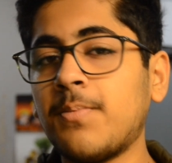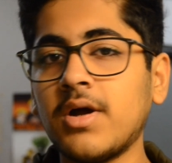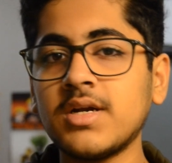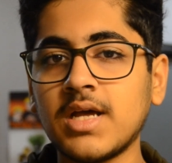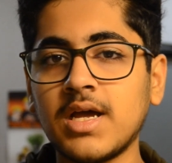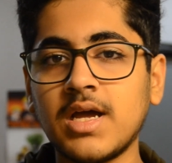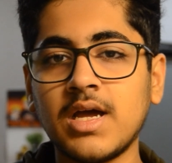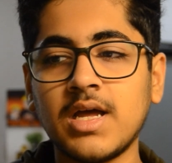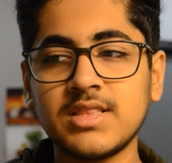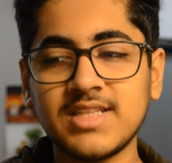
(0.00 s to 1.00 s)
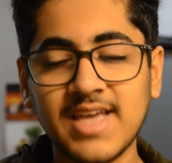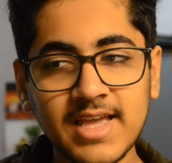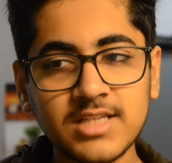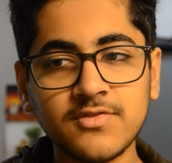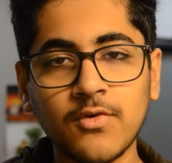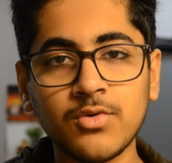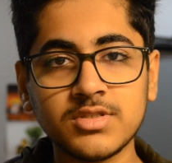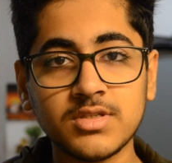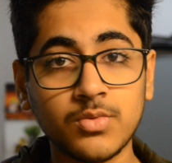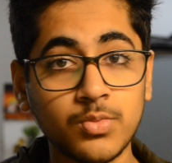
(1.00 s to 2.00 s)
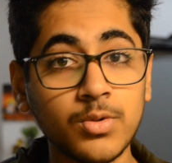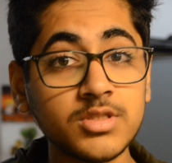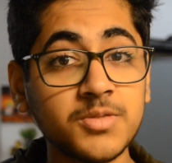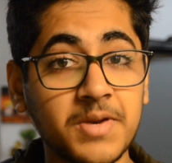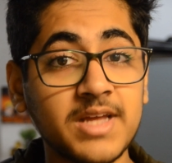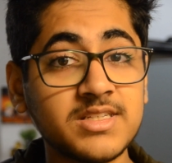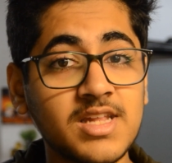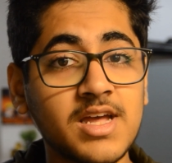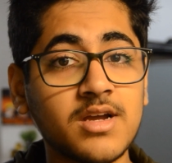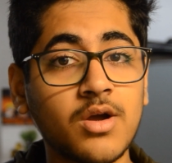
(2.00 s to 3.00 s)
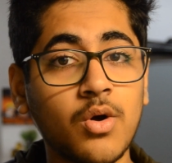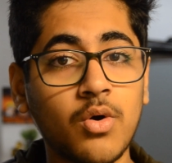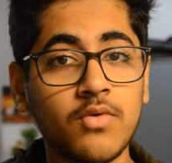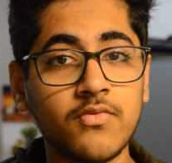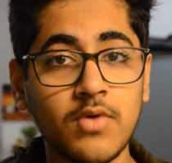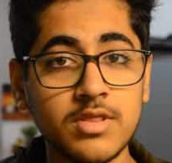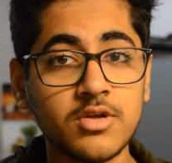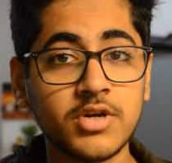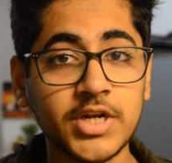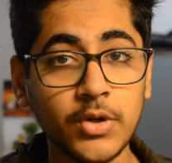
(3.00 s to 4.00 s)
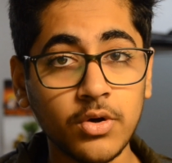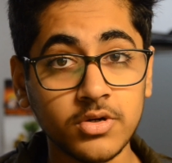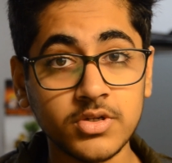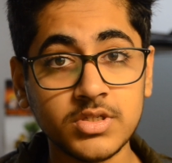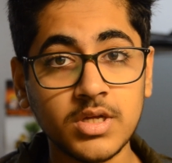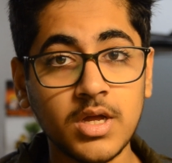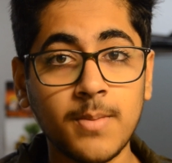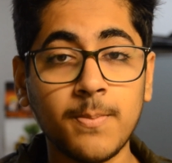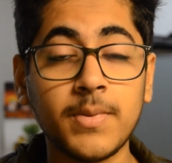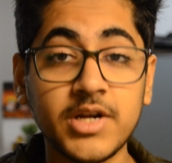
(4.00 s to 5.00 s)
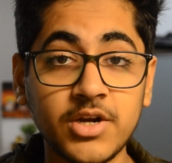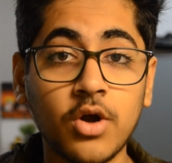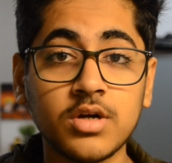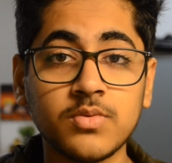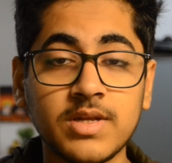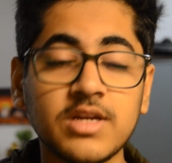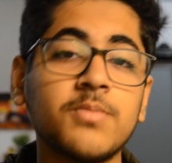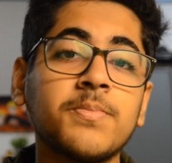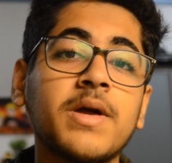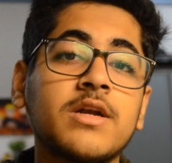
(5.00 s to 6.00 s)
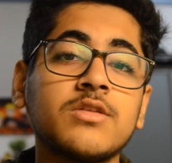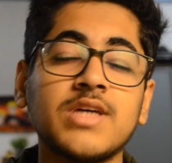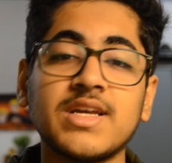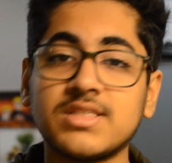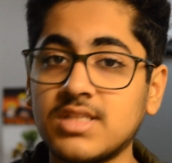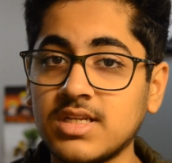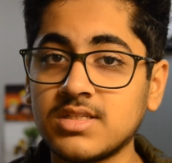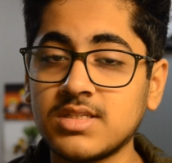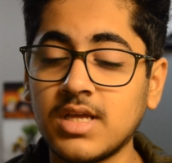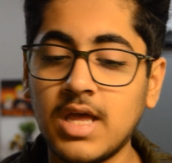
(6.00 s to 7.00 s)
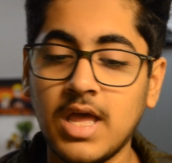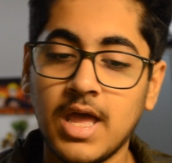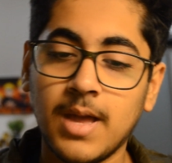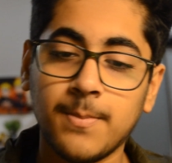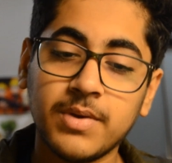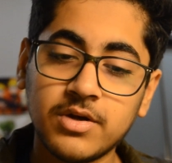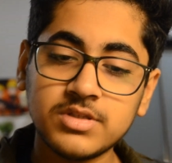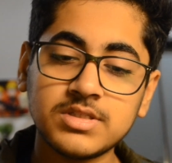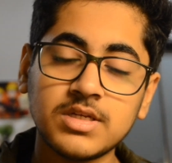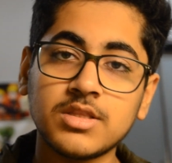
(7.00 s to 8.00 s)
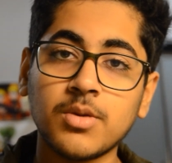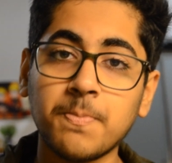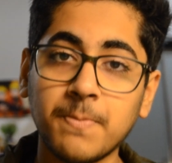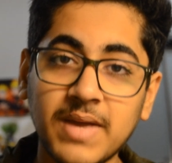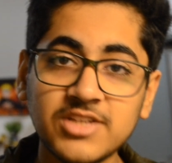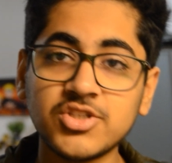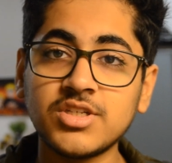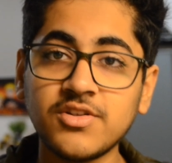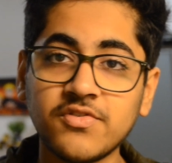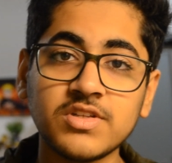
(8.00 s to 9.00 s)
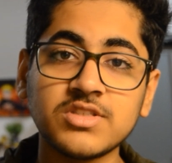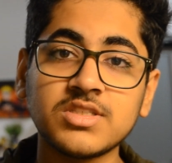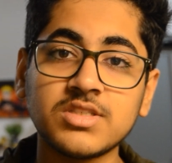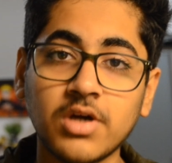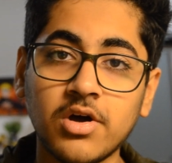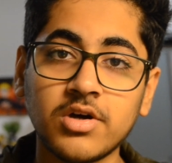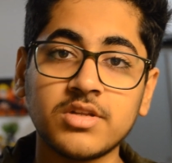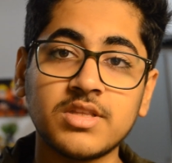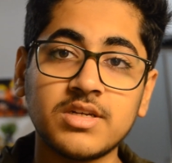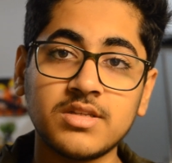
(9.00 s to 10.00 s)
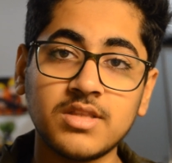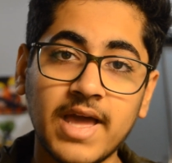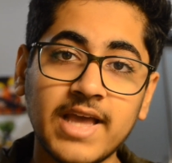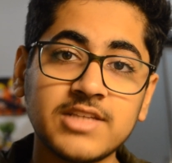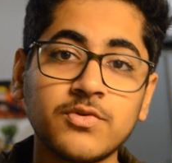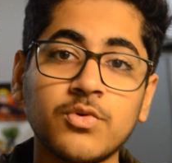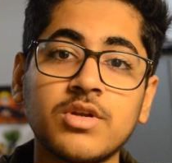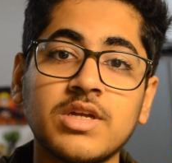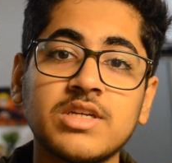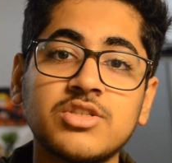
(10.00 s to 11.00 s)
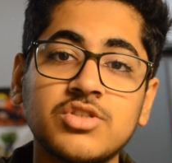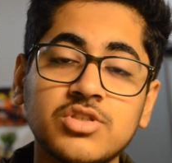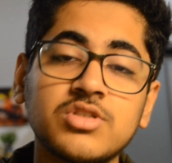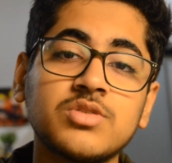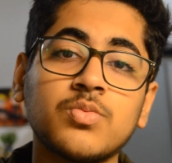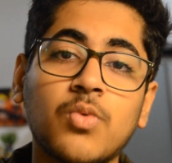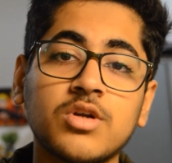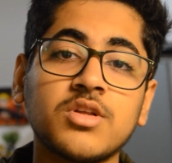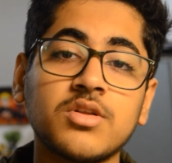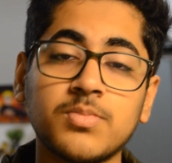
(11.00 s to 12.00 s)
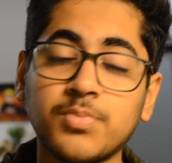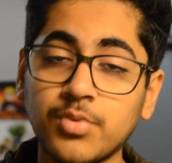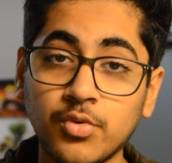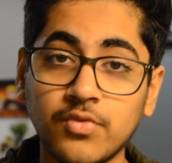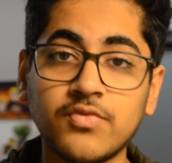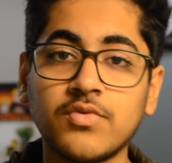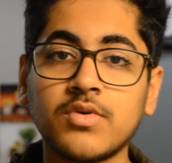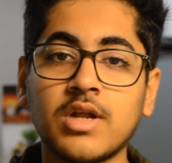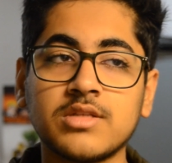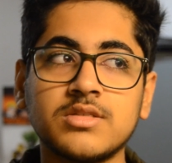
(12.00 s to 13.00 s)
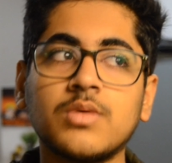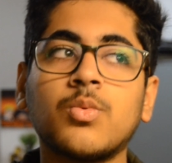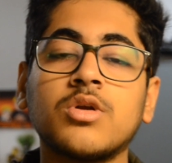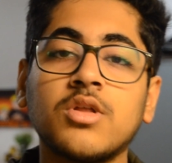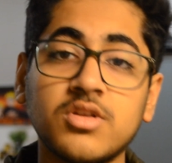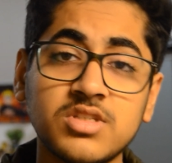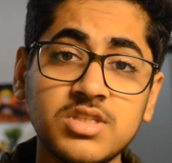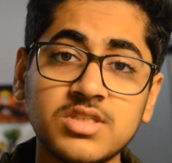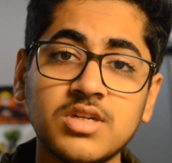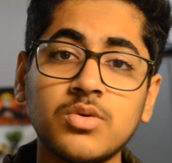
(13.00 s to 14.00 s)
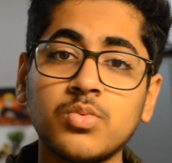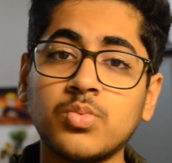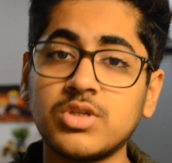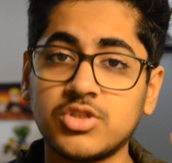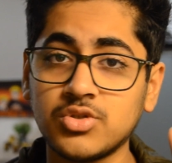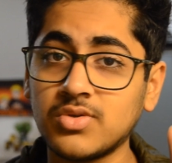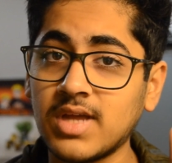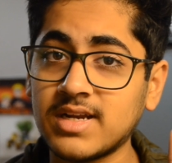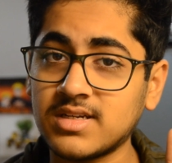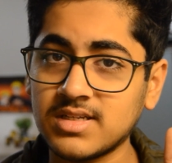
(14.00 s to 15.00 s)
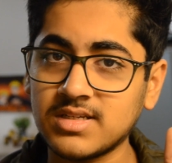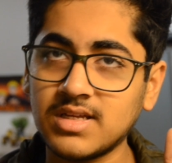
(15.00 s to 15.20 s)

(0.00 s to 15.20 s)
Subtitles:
but the X4s are worth the price tag of $130, but not when compared to the X3s, because the major differences are that the X4 is just waterproof rather than water resistant, which you get